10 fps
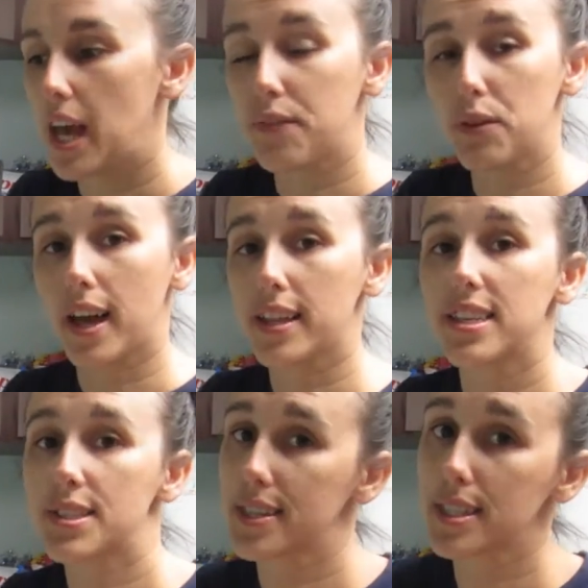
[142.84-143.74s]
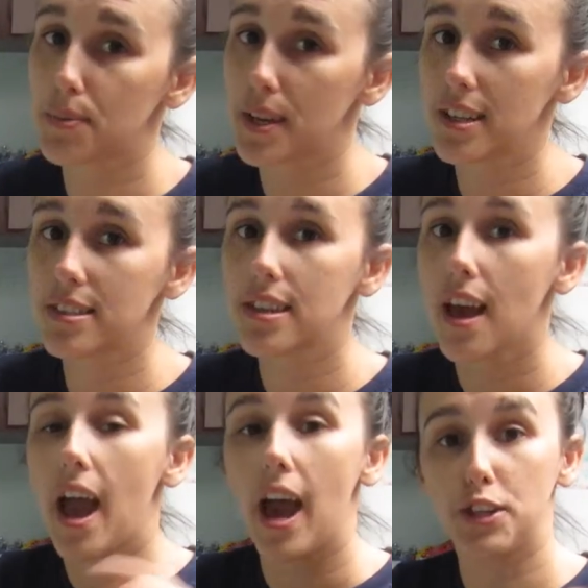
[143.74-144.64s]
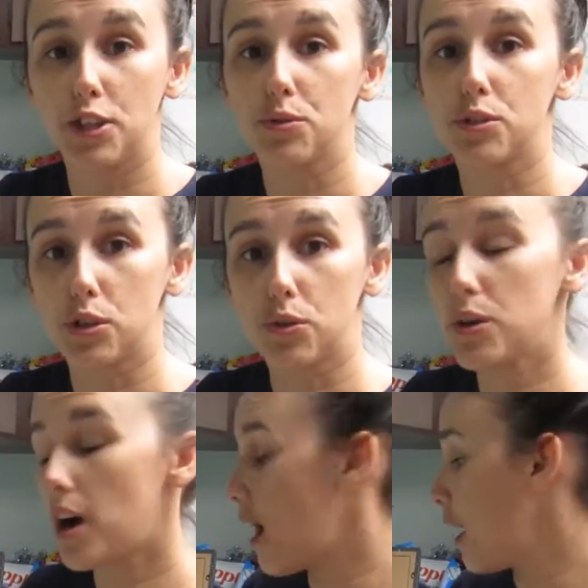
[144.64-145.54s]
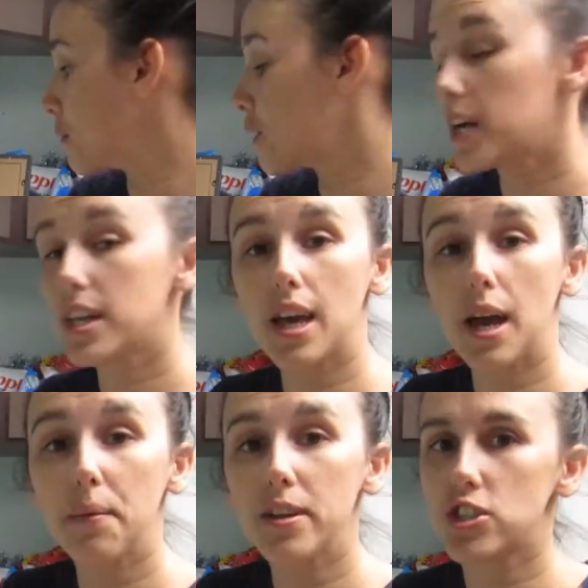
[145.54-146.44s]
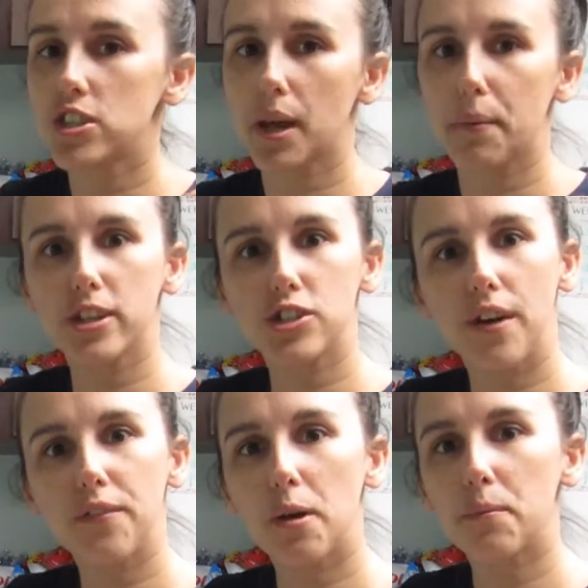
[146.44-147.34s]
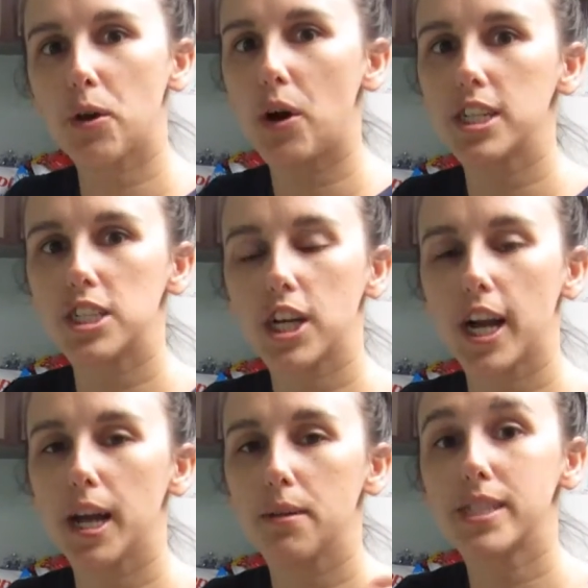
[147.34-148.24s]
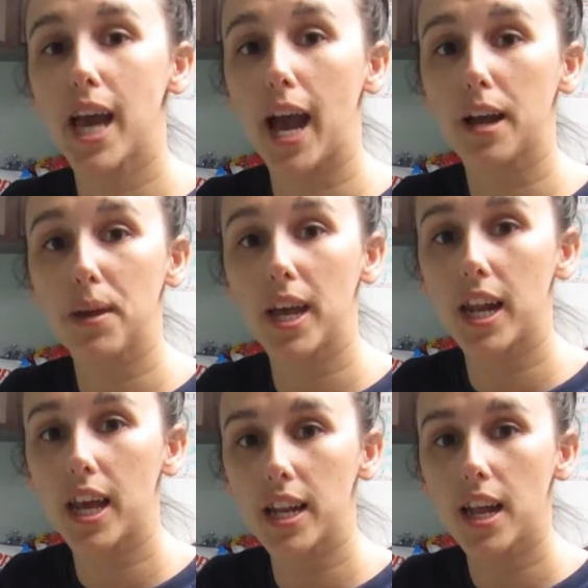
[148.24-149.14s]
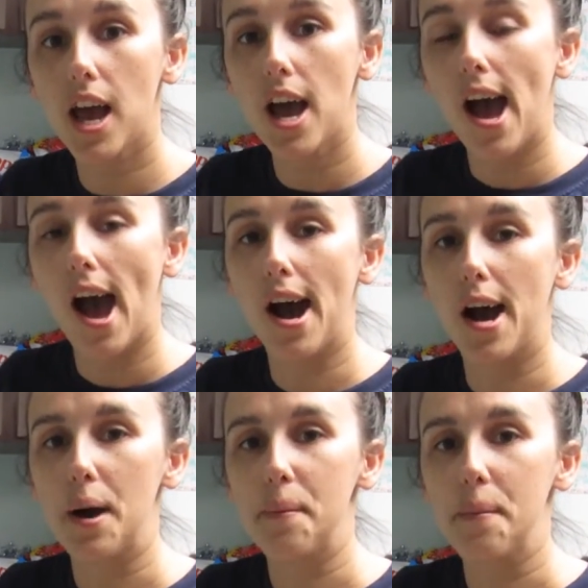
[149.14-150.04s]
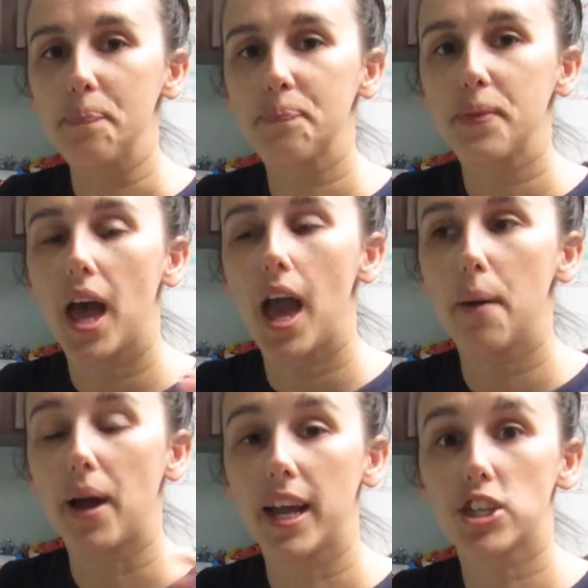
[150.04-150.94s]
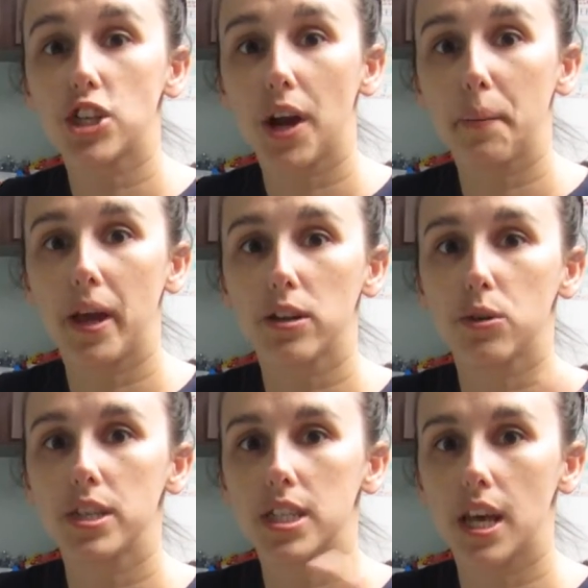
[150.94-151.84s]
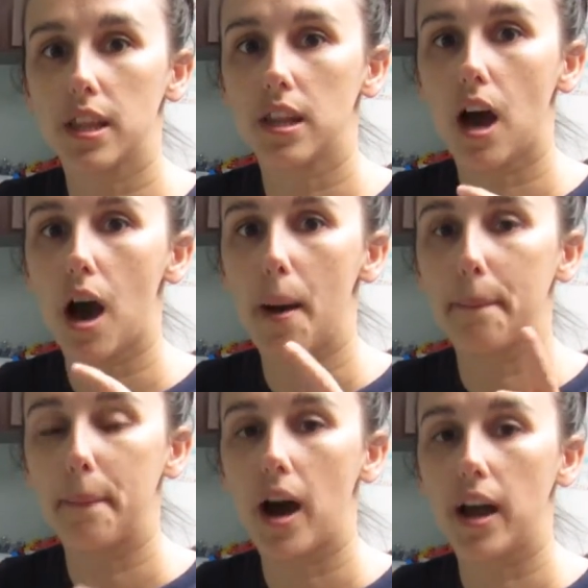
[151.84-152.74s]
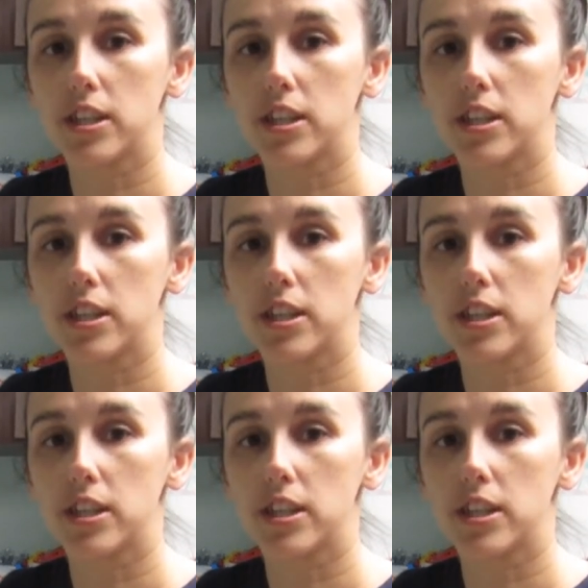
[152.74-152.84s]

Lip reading: if you like these recipes and you do cook them, just take a picture of them, go on Instagram, tag me in it, and my Instagram handle is in my